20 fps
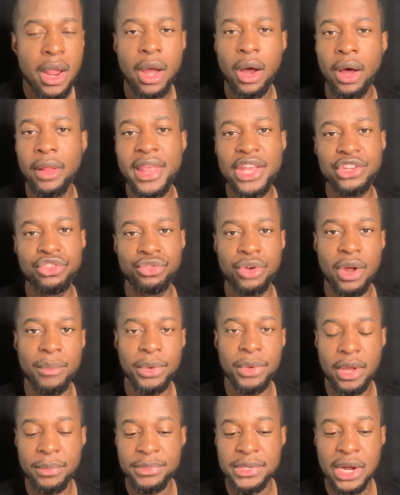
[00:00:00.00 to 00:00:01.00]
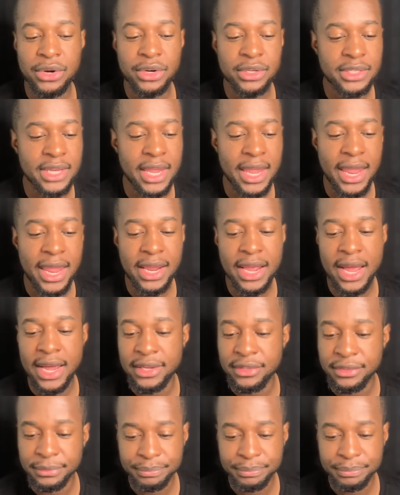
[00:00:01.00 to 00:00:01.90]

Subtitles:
unless Trump comes out and say, hey guys,